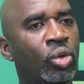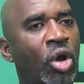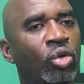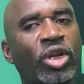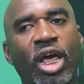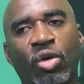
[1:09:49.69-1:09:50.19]

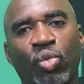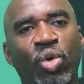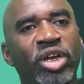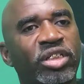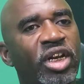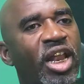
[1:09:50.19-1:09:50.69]
who knows how
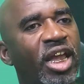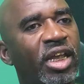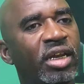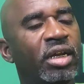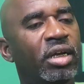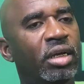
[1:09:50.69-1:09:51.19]
to
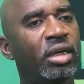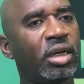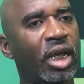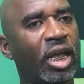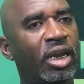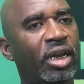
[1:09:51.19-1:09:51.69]
resonate
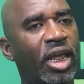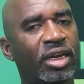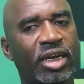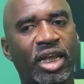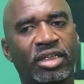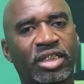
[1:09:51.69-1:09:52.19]

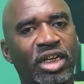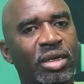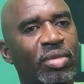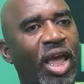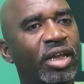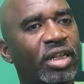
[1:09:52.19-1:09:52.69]
and that, that
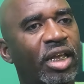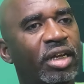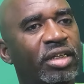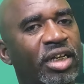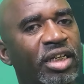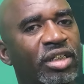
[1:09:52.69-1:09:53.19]
seem like
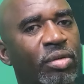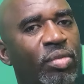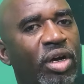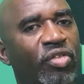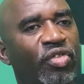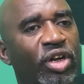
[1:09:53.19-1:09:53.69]
they're a
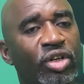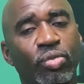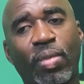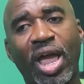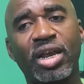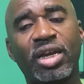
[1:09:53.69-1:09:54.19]
decent
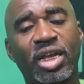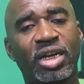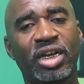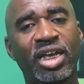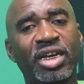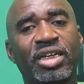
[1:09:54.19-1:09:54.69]
motherfucker. You might
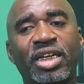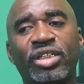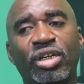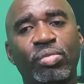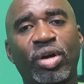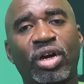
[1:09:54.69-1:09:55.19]
need an
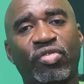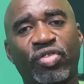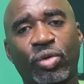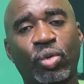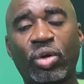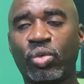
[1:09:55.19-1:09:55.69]
indecent
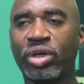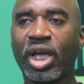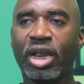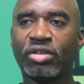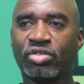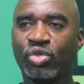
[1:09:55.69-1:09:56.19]
motherfucker. Well,
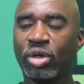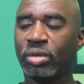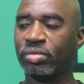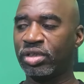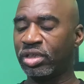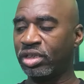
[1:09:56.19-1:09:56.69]
we got
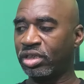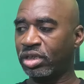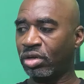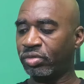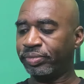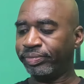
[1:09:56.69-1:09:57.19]
Trump
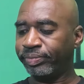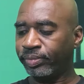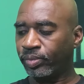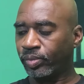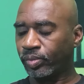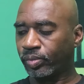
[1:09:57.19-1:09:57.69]
shit, so.
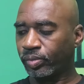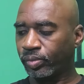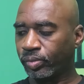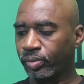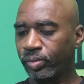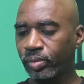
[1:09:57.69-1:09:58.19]

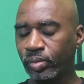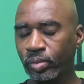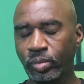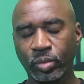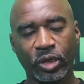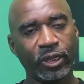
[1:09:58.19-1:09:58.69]
So
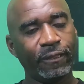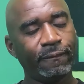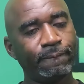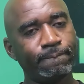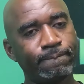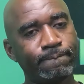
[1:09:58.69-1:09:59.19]
here's
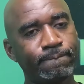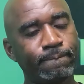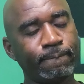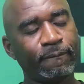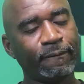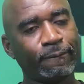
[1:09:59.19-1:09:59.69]
this clip I
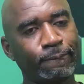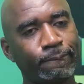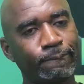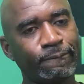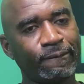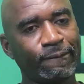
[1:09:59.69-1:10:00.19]
was looking
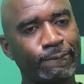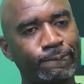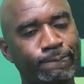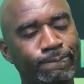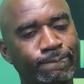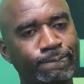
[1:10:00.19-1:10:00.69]
for the whole
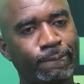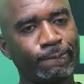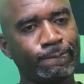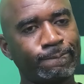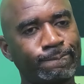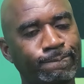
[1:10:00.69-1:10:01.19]
time he was
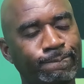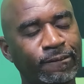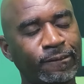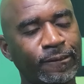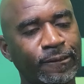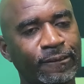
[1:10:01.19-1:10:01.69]
talking.
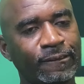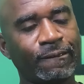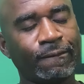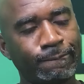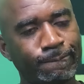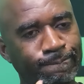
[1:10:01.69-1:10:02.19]
This is
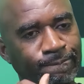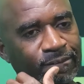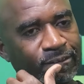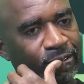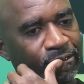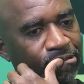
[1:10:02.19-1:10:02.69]
the clip of
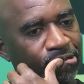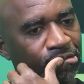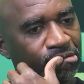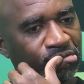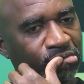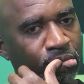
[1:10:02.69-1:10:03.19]
Diddy.
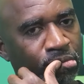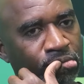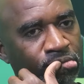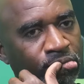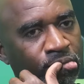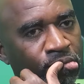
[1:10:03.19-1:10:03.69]

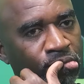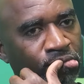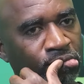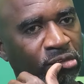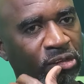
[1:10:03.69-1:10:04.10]
And they say this